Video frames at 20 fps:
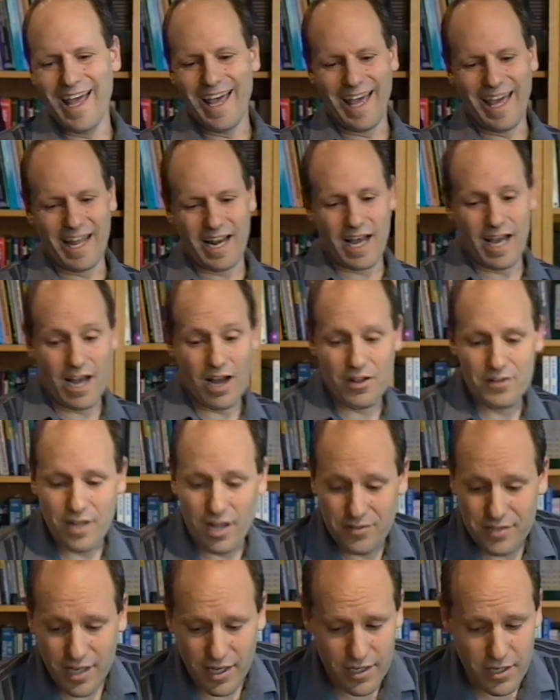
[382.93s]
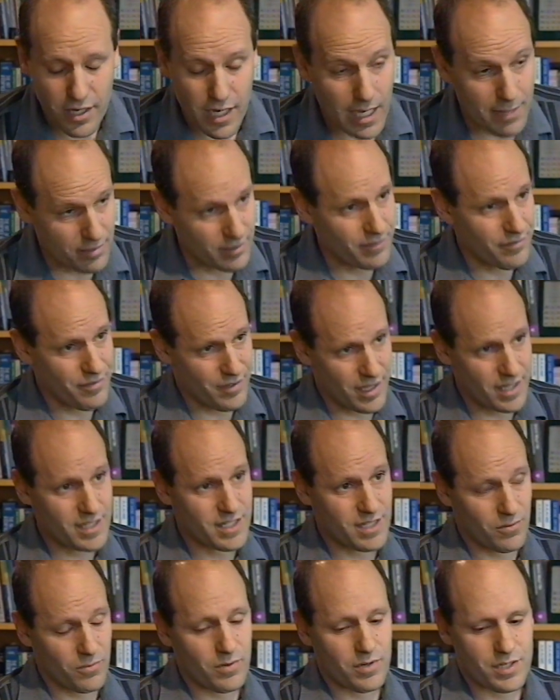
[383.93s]
And I'll tell you a couple of things
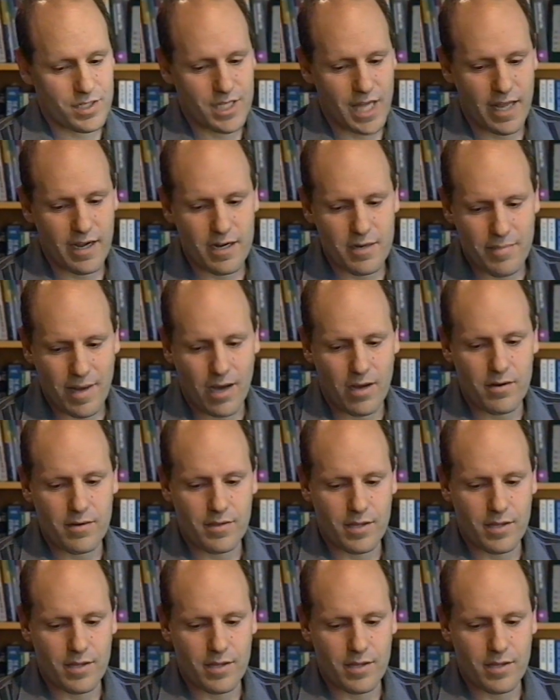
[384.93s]
that we're excited about